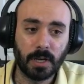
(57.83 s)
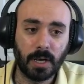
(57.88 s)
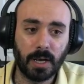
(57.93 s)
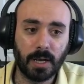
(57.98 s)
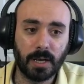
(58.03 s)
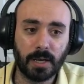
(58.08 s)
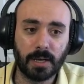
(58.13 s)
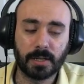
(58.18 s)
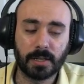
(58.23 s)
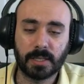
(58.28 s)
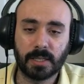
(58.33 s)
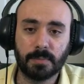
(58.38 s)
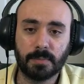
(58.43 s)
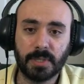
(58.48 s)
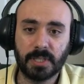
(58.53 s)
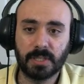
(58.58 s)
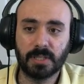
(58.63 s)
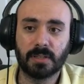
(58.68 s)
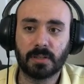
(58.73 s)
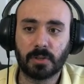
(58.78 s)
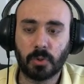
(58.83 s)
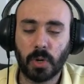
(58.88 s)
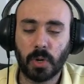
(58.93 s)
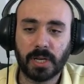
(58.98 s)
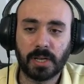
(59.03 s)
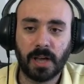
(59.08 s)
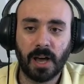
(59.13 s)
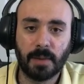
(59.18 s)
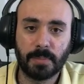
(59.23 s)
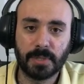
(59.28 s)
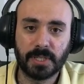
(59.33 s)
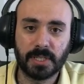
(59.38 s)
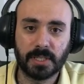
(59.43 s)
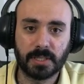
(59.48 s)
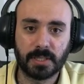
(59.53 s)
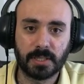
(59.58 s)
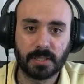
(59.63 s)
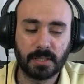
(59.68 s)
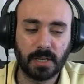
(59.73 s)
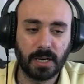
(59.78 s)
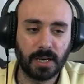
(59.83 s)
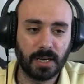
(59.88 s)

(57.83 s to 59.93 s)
can be quite competent.